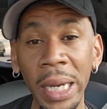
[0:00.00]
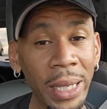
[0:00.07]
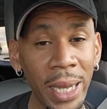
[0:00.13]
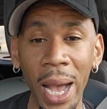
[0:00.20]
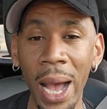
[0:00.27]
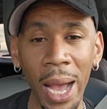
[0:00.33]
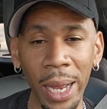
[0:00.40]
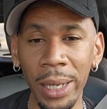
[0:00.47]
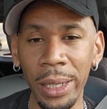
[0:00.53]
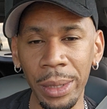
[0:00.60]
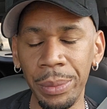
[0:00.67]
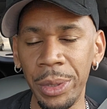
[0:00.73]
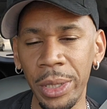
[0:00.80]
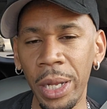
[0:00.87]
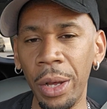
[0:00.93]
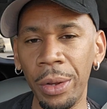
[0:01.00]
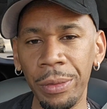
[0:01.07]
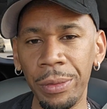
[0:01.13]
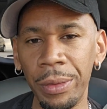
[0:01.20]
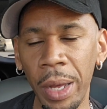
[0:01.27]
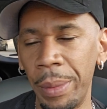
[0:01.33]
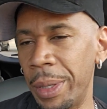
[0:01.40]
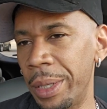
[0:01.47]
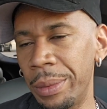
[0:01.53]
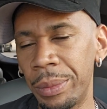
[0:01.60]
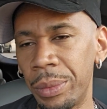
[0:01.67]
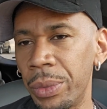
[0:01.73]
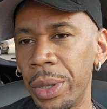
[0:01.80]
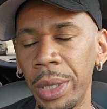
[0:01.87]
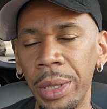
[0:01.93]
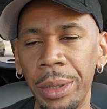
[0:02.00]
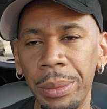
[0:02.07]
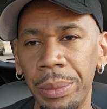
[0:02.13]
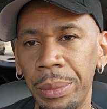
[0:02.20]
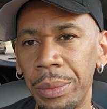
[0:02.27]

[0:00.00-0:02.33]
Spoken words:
god in himself. I mean, really.